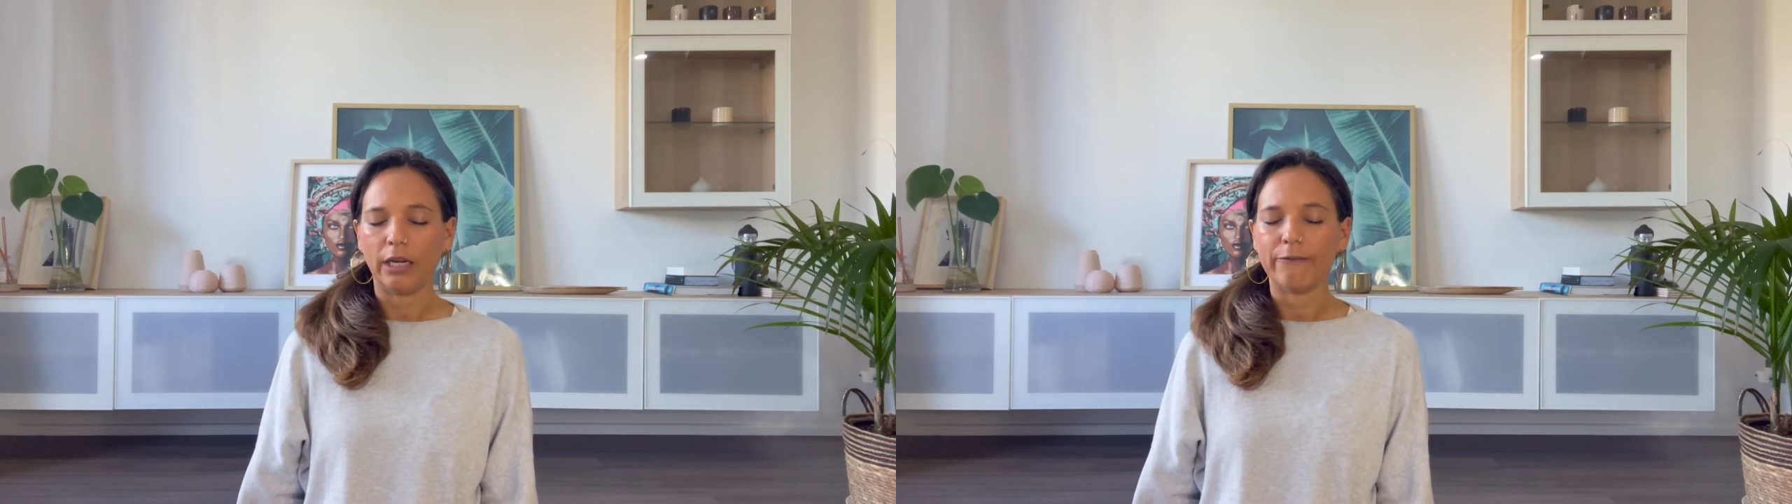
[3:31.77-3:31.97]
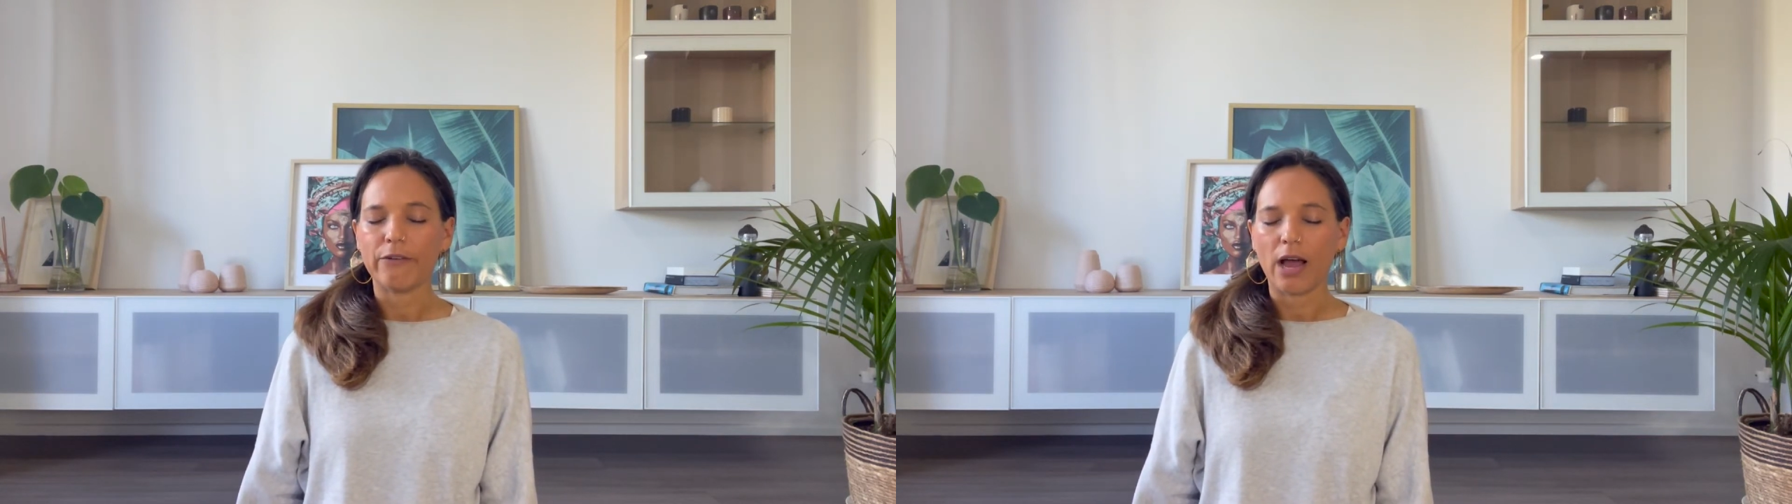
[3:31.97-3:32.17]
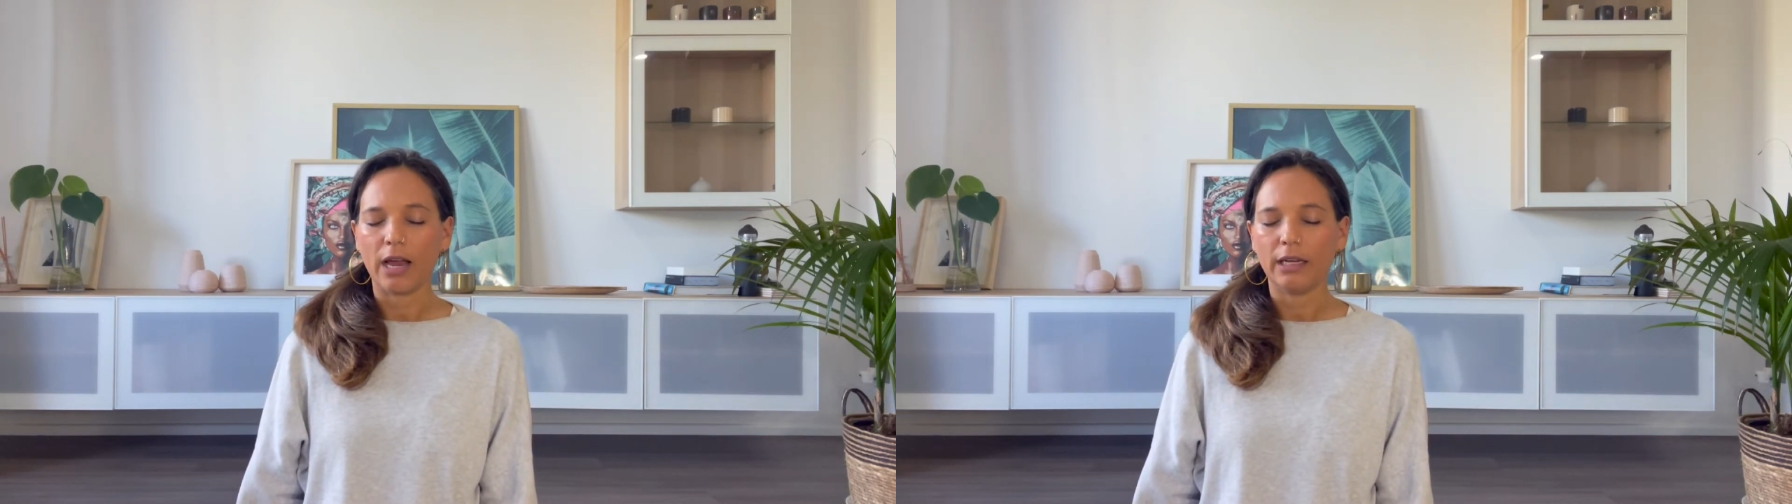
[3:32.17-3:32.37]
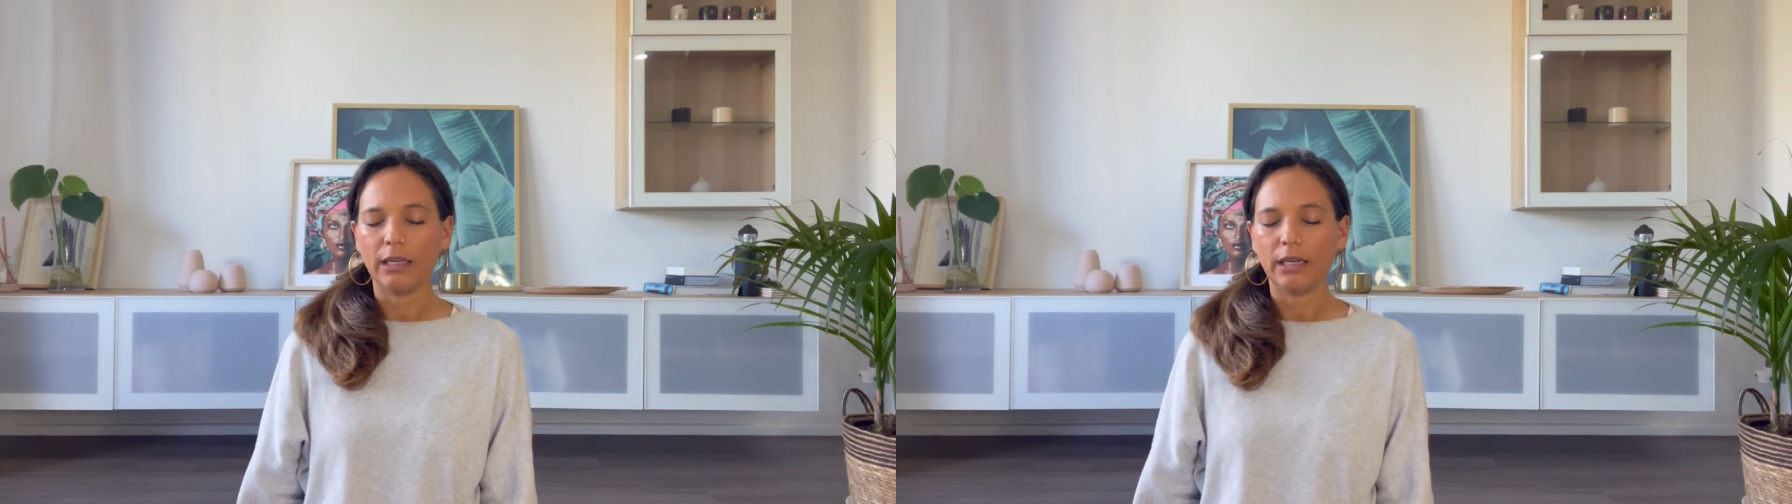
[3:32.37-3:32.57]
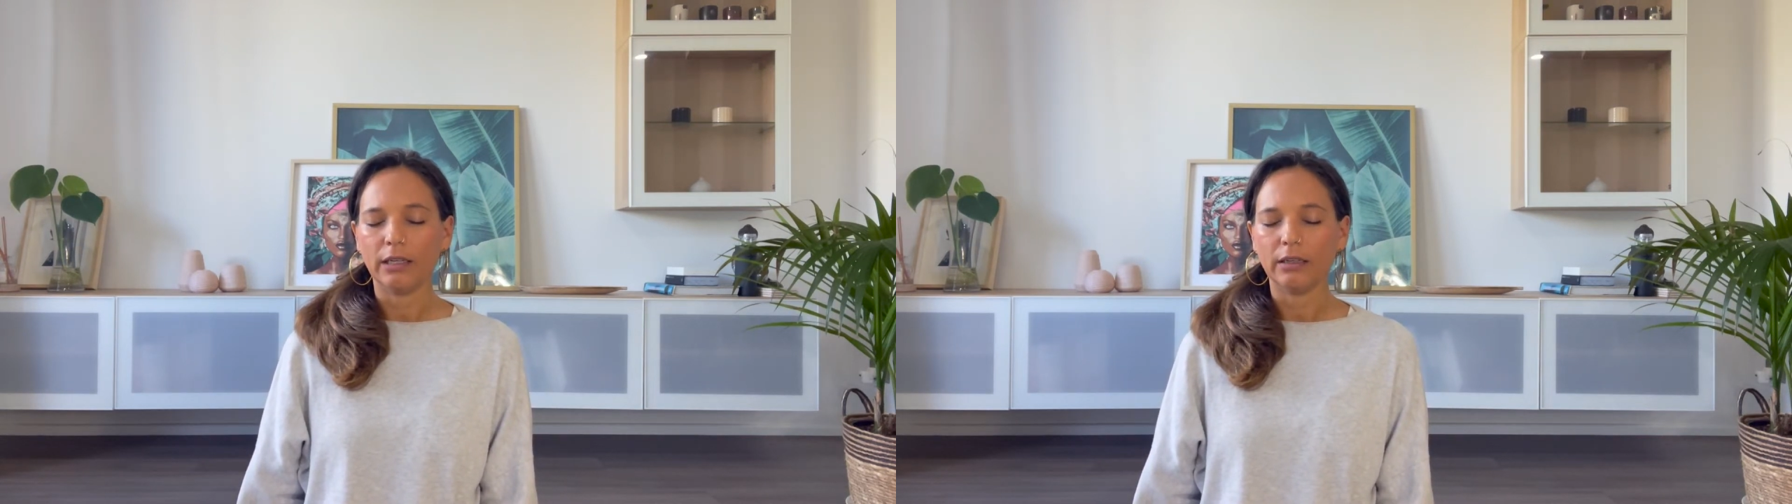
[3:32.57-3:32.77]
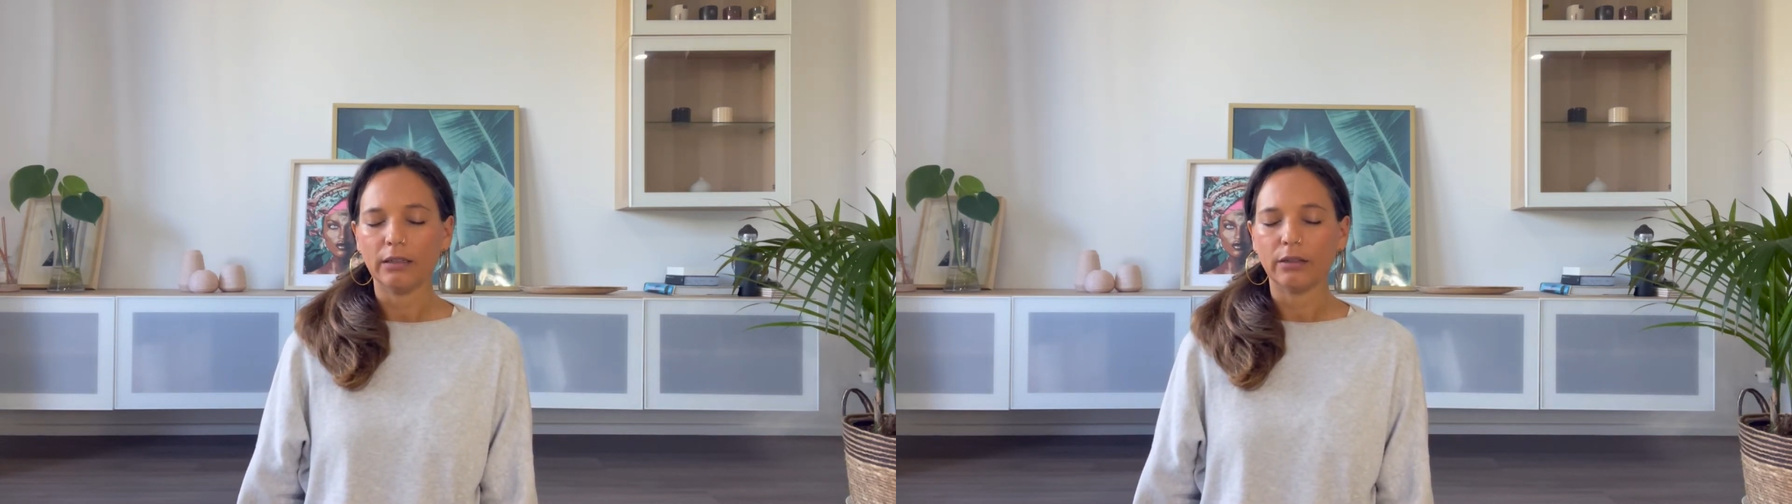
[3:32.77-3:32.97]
inviting